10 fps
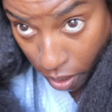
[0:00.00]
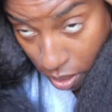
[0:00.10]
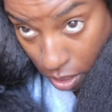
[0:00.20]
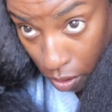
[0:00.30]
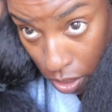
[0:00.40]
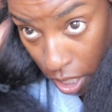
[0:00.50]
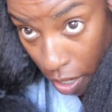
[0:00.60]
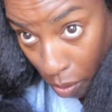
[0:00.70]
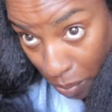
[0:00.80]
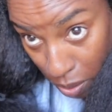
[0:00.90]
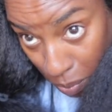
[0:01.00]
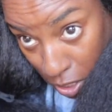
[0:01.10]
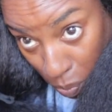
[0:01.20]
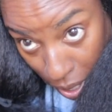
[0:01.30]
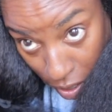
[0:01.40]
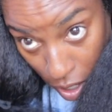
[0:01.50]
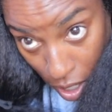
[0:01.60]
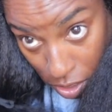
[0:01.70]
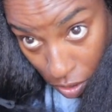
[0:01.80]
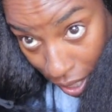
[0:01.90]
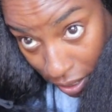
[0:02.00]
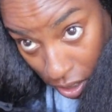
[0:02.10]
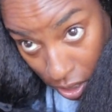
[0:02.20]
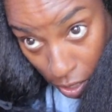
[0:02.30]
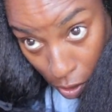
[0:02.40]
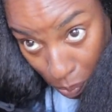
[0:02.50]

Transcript: So serum is much better. I also like the serum